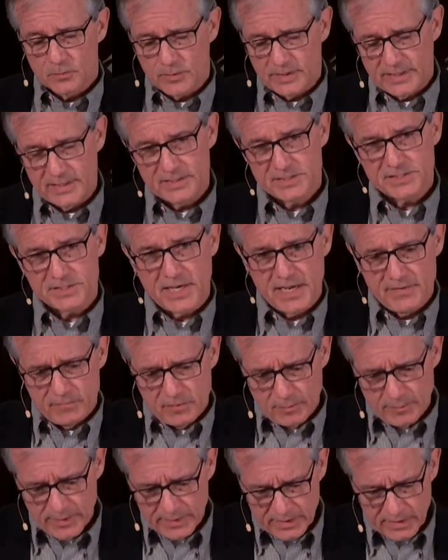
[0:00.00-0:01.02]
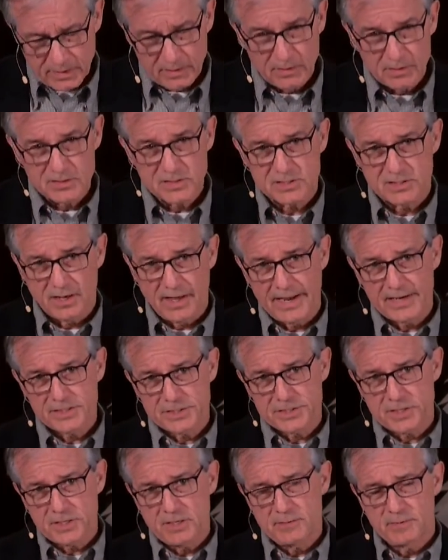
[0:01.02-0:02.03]
We need a Savior because, like
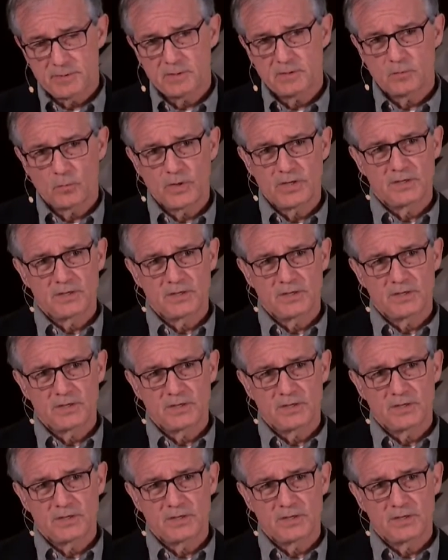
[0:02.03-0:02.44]
Sheba,